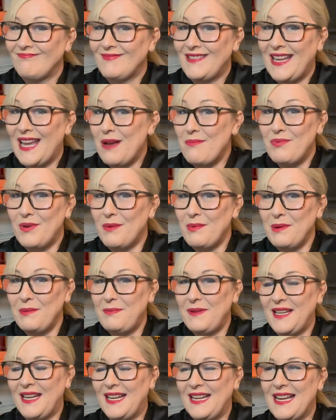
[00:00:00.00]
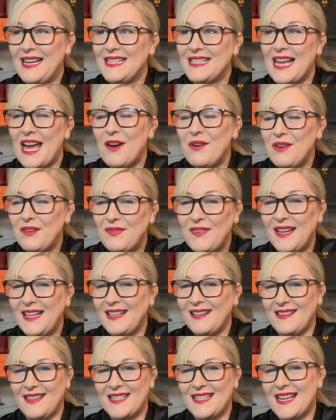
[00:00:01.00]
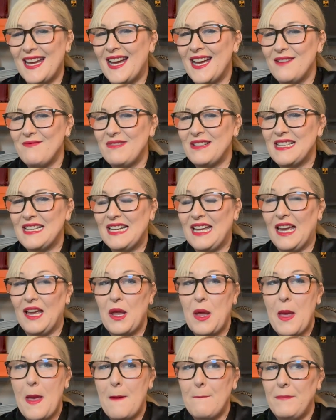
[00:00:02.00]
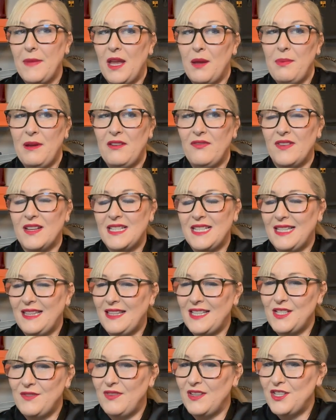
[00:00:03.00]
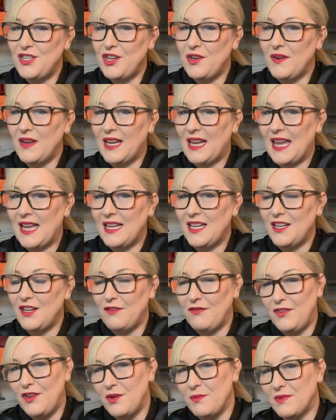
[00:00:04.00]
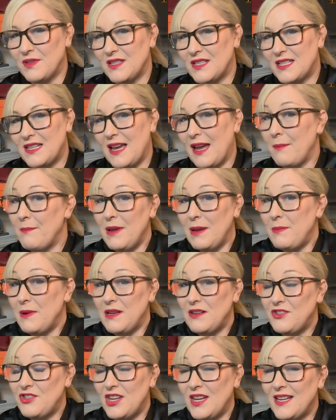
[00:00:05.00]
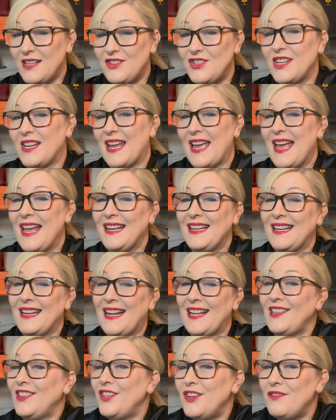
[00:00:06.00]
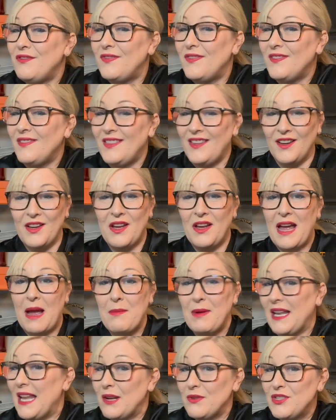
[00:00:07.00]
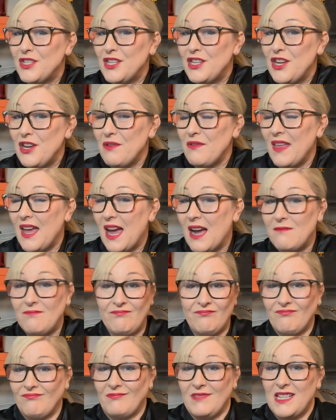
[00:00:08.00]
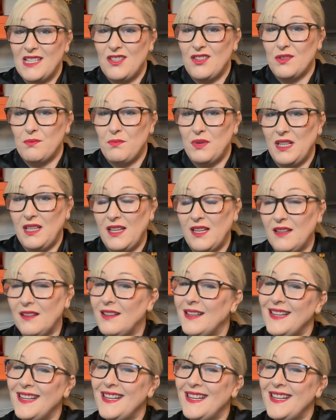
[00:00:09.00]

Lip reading: Yeah, probably. It's how you feel at the time, isn't it? Maybe if I did this video again in a few months' time, maybe it'd change again. And I love that I'm allowed to do that. It's just brilliant.